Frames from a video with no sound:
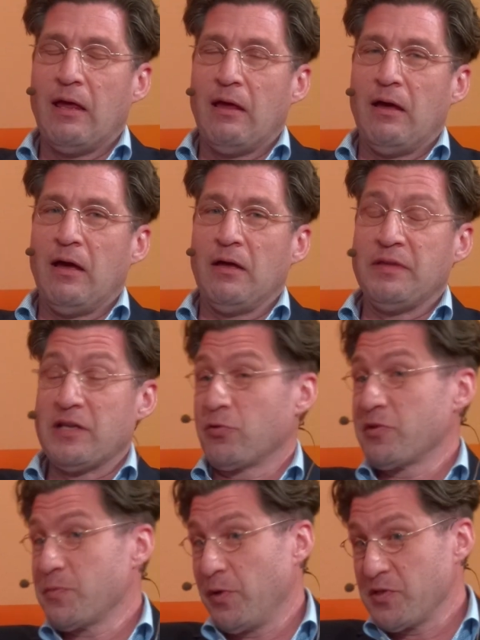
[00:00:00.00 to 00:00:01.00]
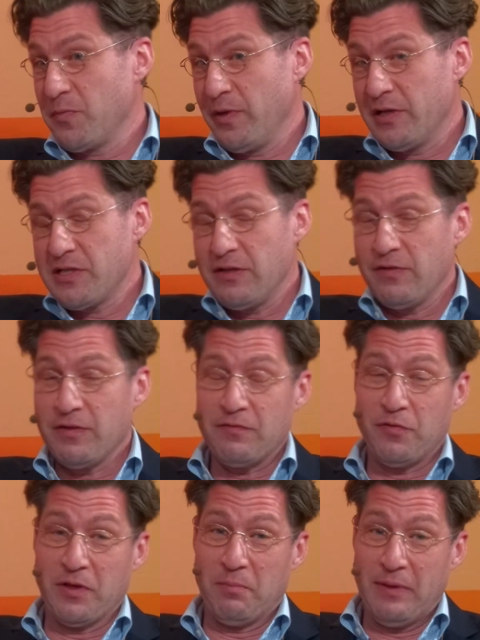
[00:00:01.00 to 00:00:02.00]
that's a responsibility
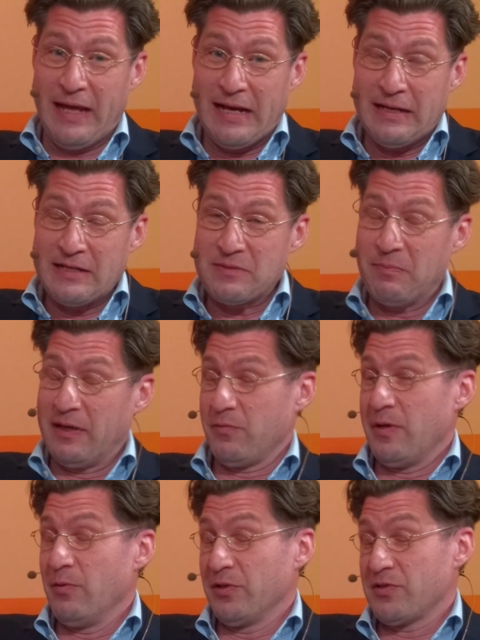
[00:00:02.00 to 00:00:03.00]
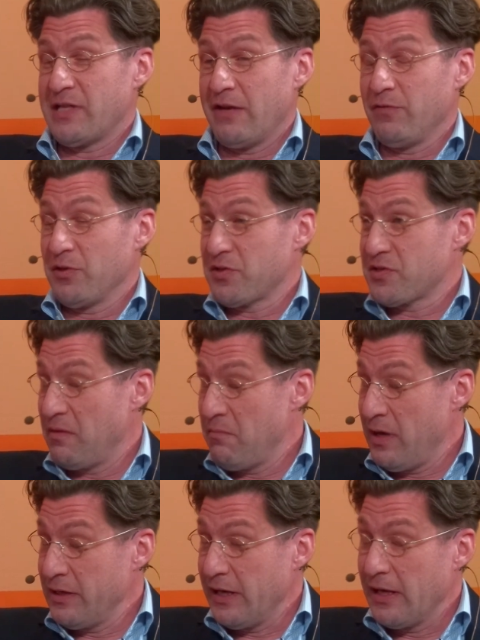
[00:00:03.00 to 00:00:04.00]
for the planet, but we want to save also some
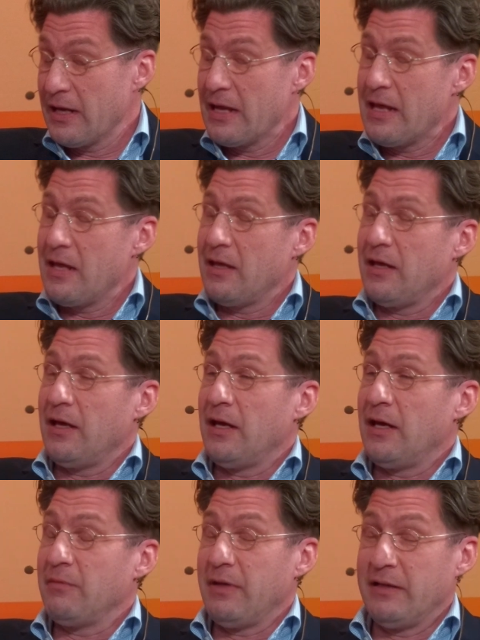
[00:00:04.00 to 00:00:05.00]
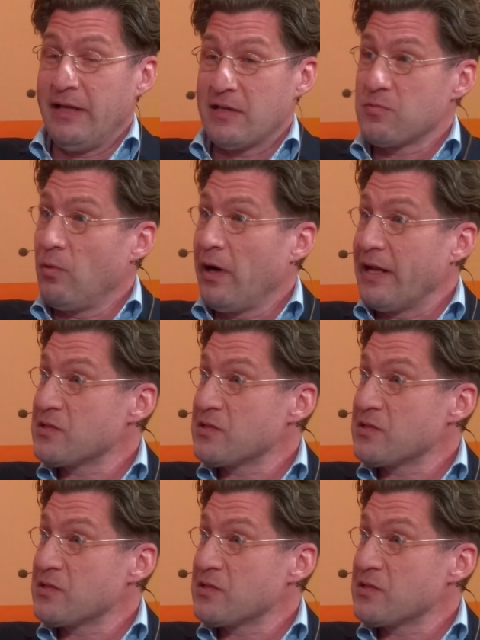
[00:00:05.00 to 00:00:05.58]
money. And that's why it's